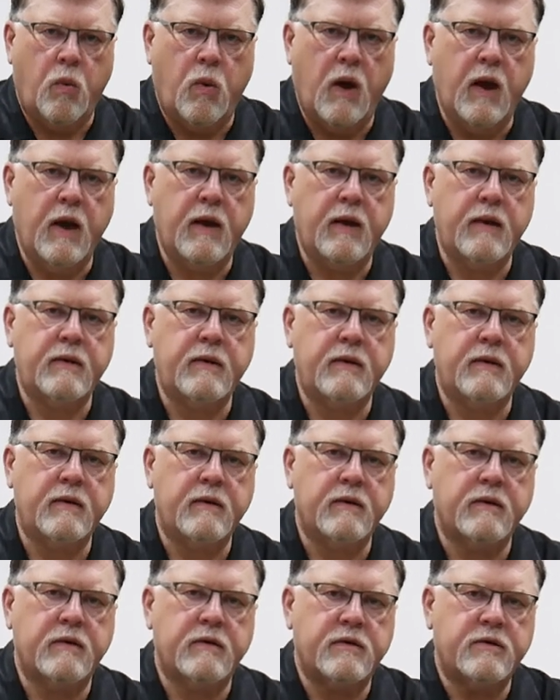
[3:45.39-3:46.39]
1,
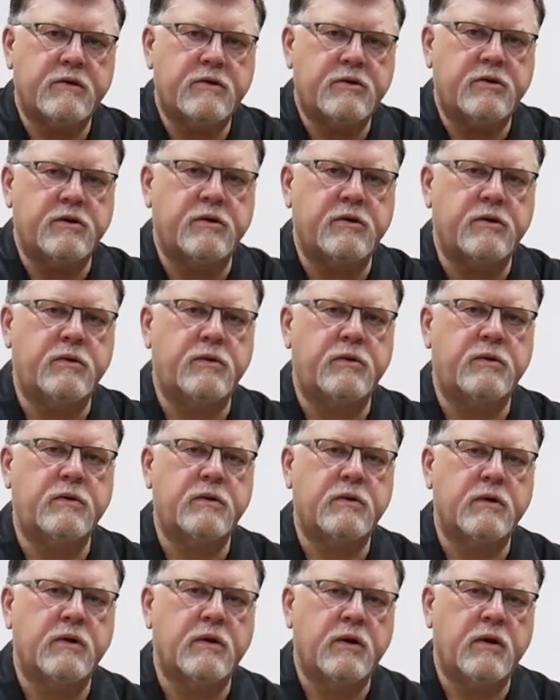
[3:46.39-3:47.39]

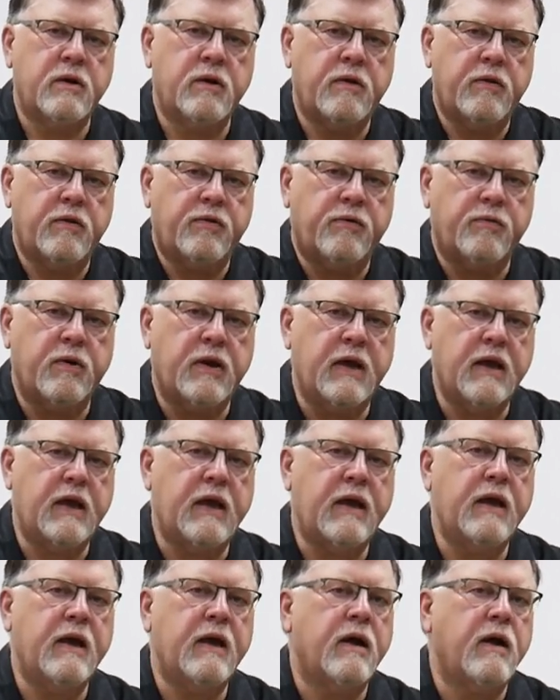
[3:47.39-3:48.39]
2,
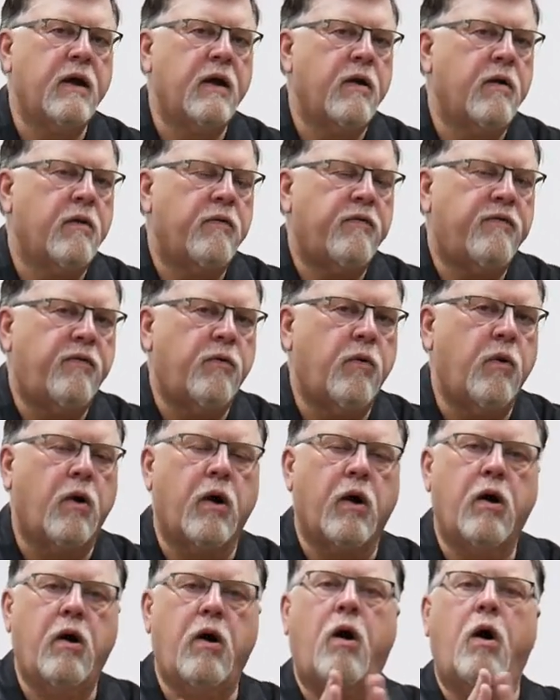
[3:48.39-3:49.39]
3,
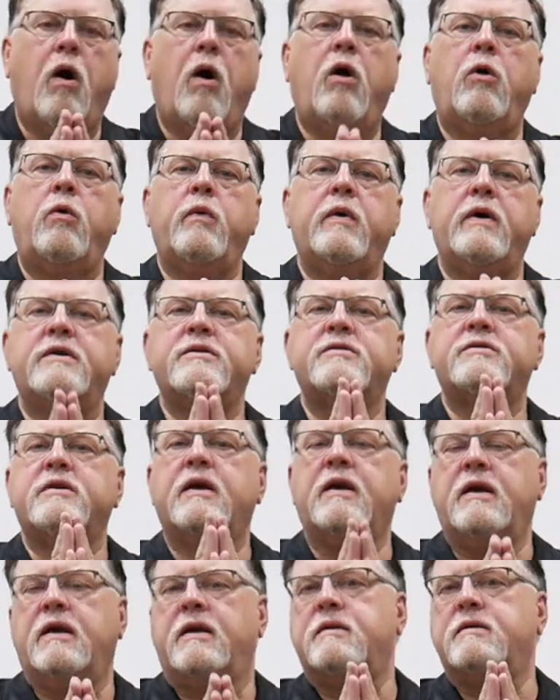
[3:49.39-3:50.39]
4,
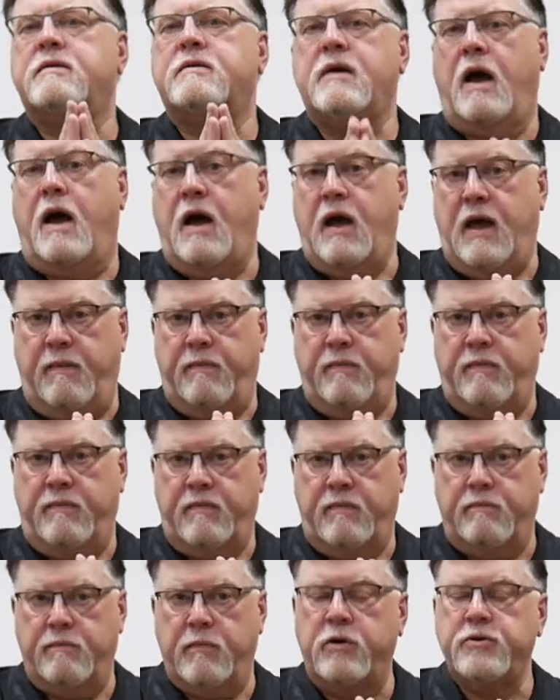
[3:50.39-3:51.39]
always in time,
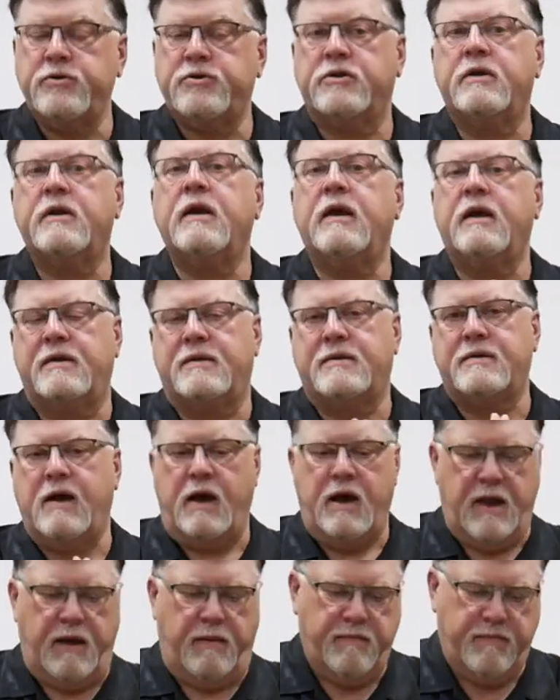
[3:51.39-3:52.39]
motion in
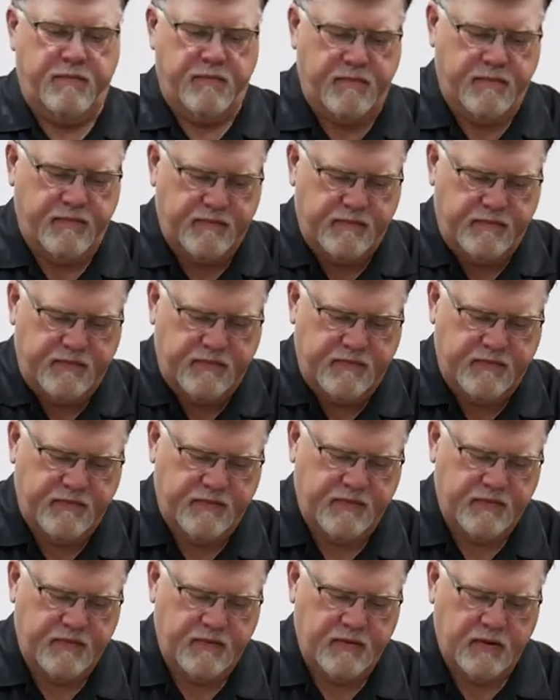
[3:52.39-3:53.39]
time.
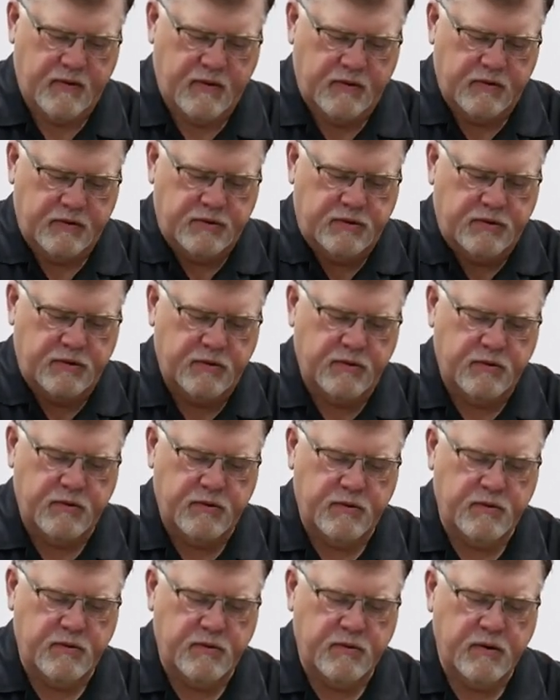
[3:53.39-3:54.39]

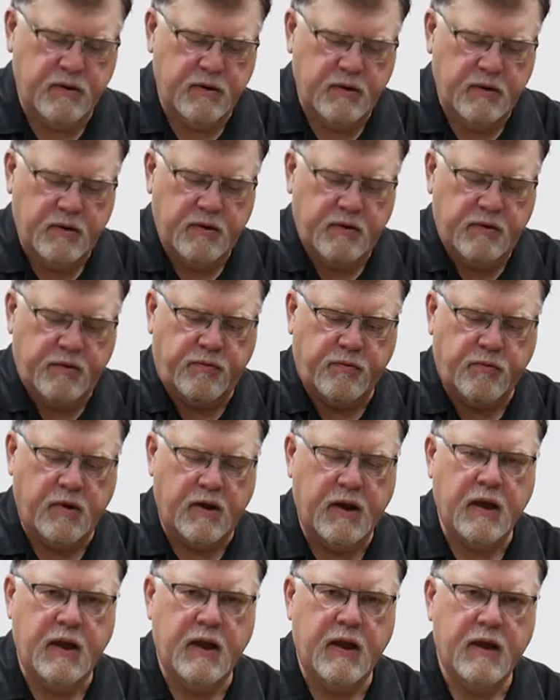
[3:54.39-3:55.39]
2,
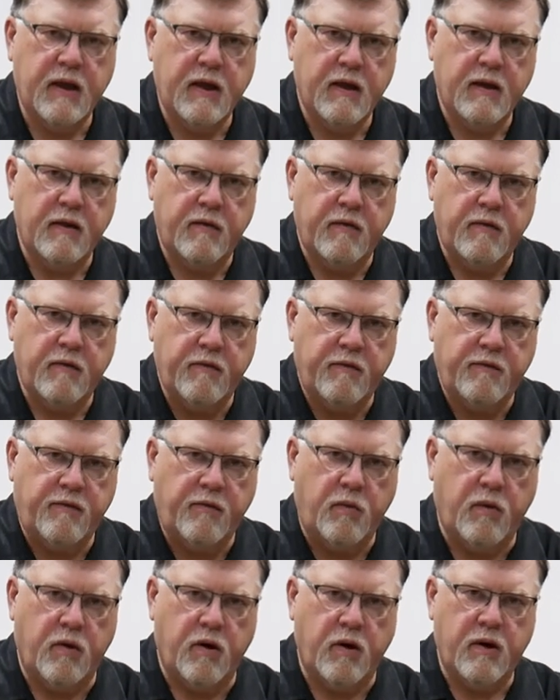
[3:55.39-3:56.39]
3,
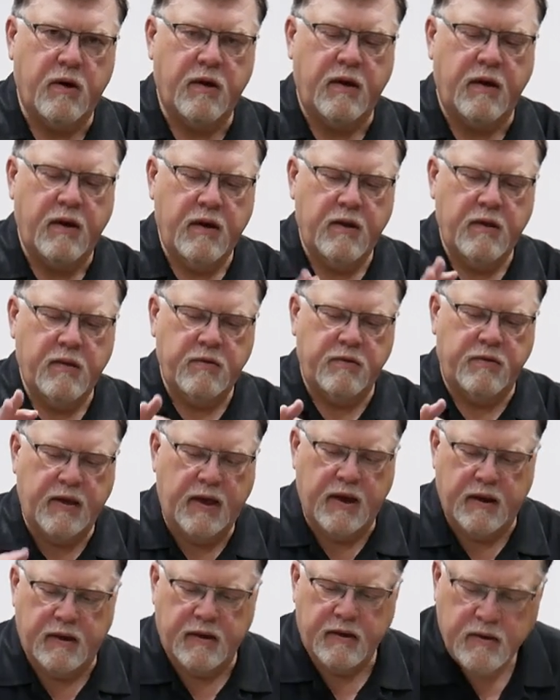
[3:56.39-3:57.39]
4.
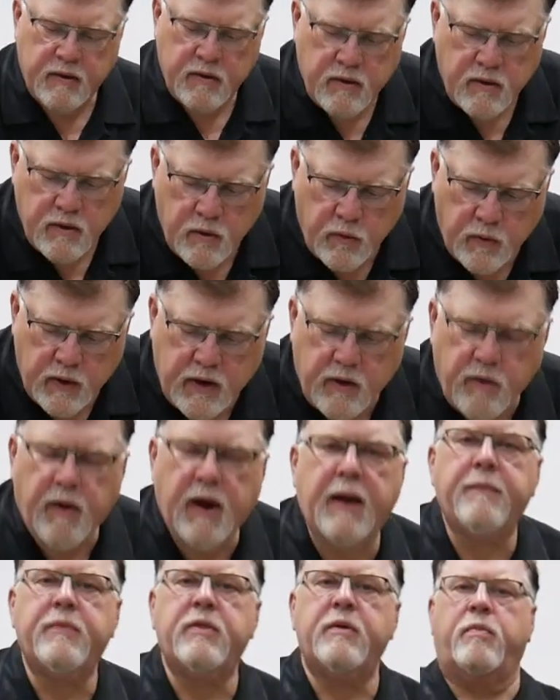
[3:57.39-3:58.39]
Then we
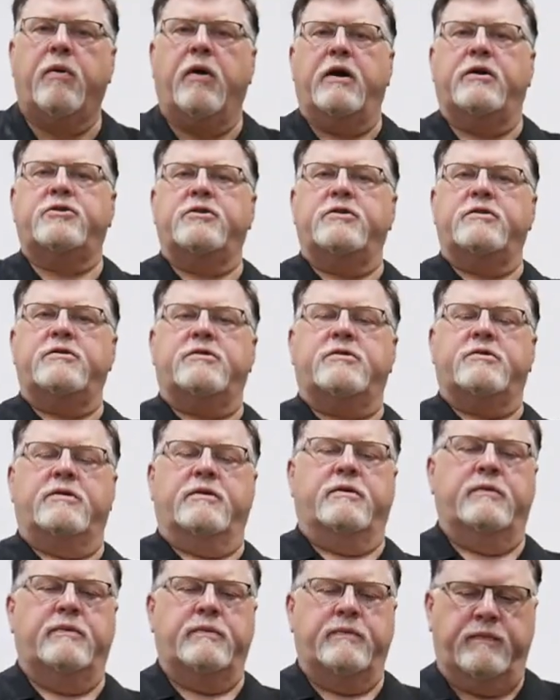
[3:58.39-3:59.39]
grab the
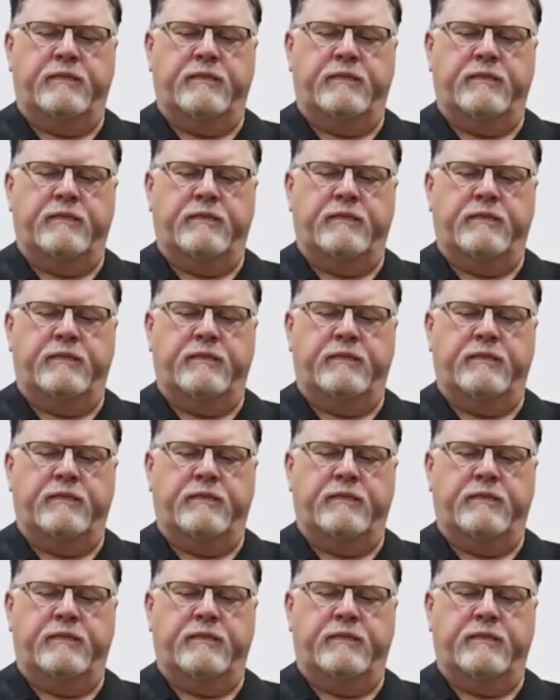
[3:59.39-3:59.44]
brushes.